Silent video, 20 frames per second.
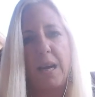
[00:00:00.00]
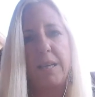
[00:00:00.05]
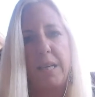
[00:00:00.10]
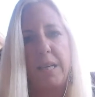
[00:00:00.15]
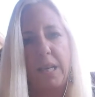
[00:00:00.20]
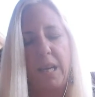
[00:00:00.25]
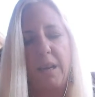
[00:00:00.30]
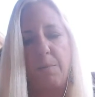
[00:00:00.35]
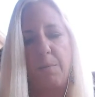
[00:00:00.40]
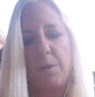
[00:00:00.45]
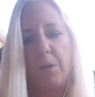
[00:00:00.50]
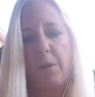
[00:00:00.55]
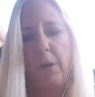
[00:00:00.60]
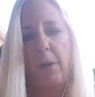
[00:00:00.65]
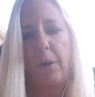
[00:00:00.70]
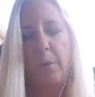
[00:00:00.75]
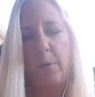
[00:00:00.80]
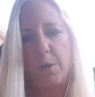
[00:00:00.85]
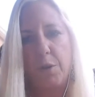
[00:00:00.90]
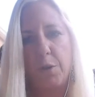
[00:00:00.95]
got to keep
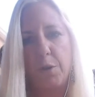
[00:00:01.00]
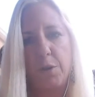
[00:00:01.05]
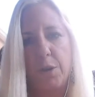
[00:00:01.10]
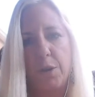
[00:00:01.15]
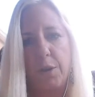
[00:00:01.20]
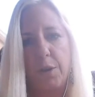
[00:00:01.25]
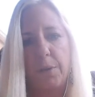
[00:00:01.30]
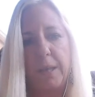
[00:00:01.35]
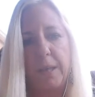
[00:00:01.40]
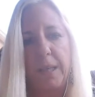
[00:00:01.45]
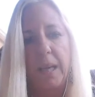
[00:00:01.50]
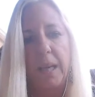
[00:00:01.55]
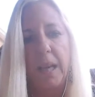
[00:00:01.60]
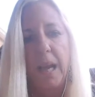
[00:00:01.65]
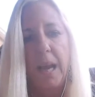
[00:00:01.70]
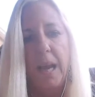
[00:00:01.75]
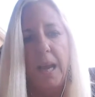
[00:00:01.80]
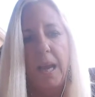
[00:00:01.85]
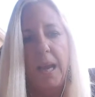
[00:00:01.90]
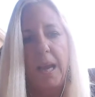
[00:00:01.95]
doing what you're doing,
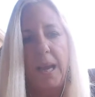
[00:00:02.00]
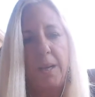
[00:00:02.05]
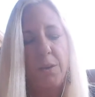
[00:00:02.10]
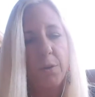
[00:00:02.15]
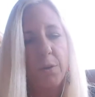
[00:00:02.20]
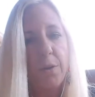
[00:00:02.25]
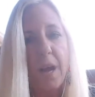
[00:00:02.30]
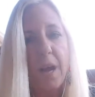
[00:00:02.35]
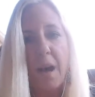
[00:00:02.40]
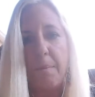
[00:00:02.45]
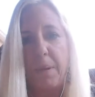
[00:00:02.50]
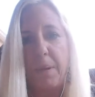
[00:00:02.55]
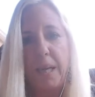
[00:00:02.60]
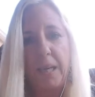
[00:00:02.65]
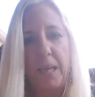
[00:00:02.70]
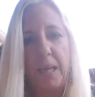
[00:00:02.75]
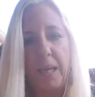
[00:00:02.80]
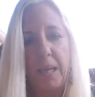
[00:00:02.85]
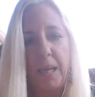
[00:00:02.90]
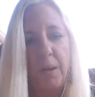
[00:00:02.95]
and you're not
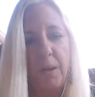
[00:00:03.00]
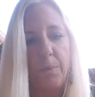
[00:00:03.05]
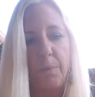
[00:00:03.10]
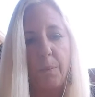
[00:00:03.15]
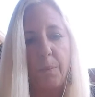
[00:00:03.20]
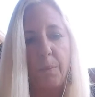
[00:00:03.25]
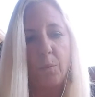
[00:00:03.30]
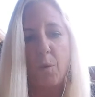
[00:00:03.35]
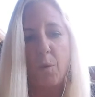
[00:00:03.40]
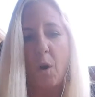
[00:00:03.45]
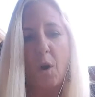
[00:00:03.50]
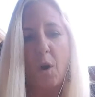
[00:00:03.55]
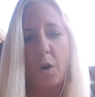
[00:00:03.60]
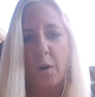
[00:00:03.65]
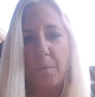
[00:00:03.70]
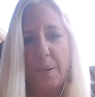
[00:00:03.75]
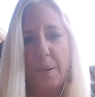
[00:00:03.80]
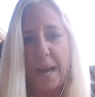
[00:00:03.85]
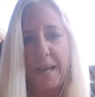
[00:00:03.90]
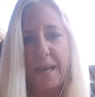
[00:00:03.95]
making any wrong
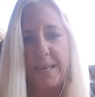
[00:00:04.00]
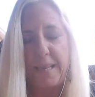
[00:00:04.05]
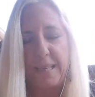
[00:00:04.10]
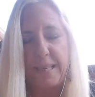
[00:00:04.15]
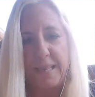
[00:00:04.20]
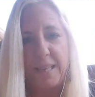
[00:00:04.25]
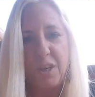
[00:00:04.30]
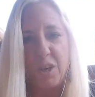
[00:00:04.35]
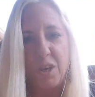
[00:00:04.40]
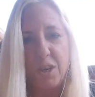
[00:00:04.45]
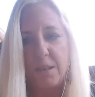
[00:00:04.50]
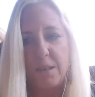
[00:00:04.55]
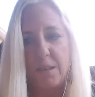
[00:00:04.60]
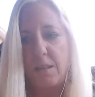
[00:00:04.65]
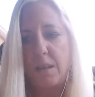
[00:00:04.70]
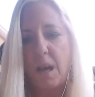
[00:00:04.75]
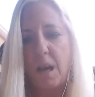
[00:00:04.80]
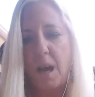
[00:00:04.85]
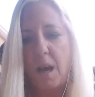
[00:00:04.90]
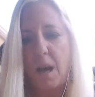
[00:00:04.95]
or bad
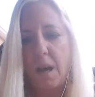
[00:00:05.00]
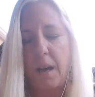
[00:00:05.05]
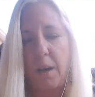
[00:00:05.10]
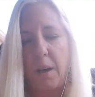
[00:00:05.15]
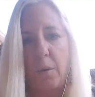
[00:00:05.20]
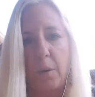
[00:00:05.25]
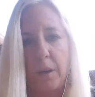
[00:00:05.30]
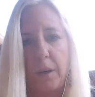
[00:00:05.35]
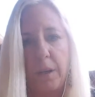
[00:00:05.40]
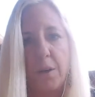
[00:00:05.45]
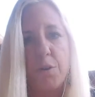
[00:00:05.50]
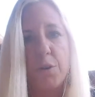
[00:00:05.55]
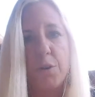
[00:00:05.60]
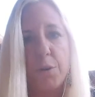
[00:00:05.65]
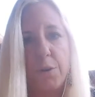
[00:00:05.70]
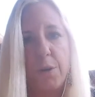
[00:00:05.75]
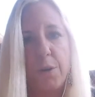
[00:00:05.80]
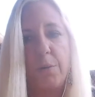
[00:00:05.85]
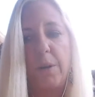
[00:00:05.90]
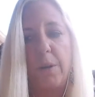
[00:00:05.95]
decisions. Aquarius,
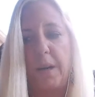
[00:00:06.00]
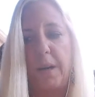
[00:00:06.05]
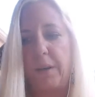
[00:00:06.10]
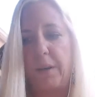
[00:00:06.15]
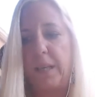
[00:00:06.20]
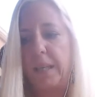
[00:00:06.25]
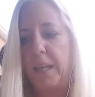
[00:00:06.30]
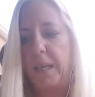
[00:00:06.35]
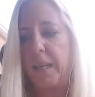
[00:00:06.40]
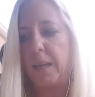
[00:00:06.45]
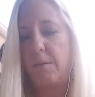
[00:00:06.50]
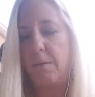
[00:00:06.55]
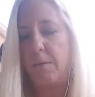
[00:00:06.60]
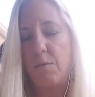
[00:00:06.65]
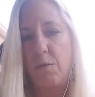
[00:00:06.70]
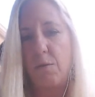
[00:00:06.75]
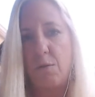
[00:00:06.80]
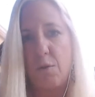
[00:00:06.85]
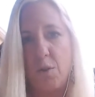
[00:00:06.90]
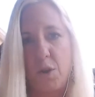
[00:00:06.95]
you're doing everything
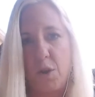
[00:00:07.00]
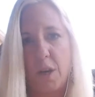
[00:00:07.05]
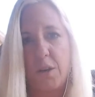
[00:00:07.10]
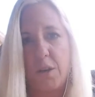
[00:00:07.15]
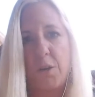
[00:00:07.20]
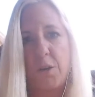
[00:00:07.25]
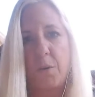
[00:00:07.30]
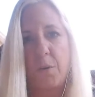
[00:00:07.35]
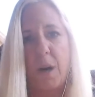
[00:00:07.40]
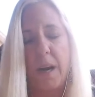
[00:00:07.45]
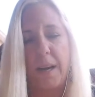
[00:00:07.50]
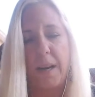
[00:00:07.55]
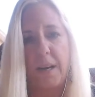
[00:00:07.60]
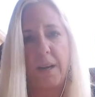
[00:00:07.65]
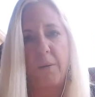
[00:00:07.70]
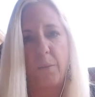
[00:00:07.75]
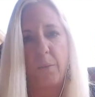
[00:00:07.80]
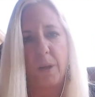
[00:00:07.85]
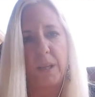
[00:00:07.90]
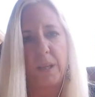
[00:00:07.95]
just right
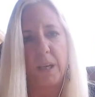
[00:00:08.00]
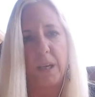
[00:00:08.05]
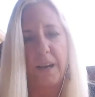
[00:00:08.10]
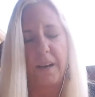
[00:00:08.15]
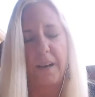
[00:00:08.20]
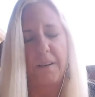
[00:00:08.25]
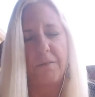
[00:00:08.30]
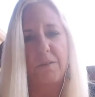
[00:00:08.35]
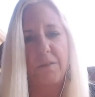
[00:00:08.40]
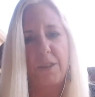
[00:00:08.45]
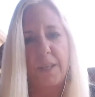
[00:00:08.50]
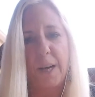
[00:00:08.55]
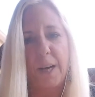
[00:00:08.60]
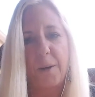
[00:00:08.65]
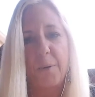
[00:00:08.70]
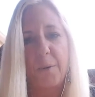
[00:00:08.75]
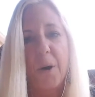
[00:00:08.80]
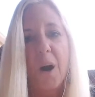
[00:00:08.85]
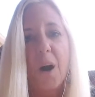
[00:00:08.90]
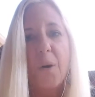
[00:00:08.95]
and with love.
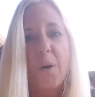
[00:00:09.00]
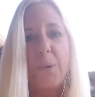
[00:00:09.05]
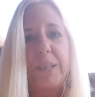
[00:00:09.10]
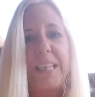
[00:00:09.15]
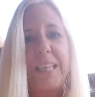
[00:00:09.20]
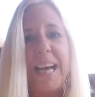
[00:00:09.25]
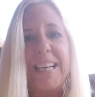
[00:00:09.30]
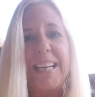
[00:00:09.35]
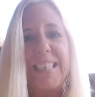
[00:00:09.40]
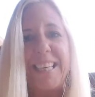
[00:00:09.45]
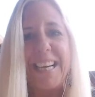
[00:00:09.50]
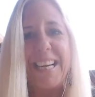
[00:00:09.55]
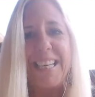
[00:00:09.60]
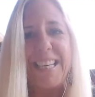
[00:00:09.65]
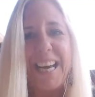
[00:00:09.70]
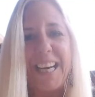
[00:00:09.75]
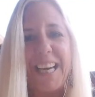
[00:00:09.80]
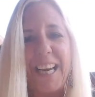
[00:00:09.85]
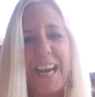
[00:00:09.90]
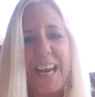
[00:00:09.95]
So with that said,
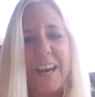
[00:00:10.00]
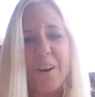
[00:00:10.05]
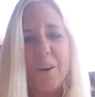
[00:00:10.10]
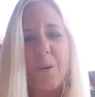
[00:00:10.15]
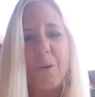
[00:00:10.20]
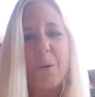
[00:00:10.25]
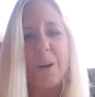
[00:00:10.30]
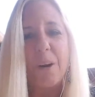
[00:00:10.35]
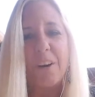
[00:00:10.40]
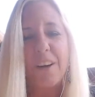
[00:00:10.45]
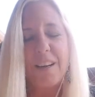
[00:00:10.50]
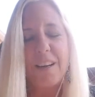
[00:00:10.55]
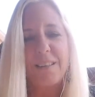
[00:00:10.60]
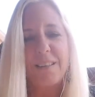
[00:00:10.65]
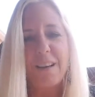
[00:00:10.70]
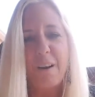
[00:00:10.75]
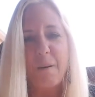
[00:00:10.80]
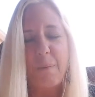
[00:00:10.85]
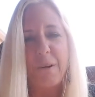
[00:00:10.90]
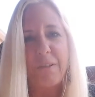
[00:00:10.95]
take care,
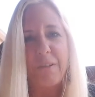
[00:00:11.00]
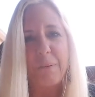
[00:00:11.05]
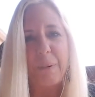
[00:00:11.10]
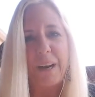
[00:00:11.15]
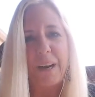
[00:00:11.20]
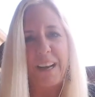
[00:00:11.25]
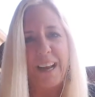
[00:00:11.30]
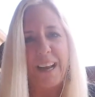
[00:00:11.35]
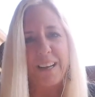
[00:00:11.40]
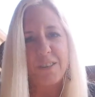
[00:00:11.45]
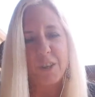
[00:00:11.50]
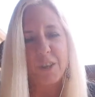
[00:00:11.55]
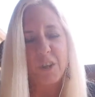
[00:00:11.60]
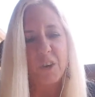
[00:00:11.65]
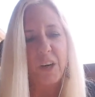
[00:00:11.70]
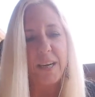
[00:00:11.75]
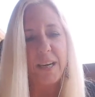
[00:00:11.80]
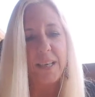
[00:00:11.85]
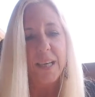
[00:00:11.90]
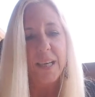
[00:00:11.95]
Aquarius. I hope everybody has a
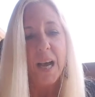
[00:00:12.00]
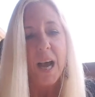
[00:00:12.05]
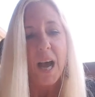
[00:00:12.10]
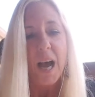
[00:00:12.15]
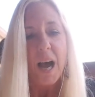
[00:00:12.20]
great